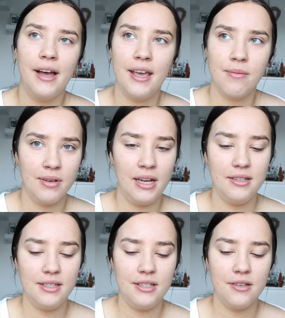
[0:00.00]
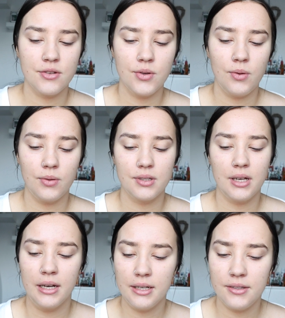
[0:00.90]
I am 19 years old
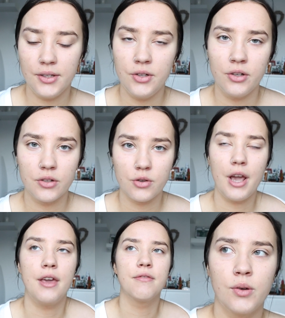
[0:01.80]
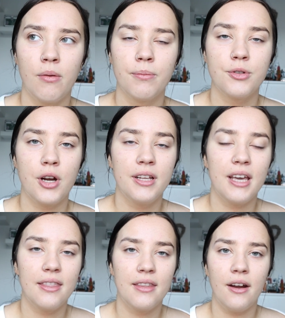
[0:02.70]
and I still do not drive, so I'm trying to get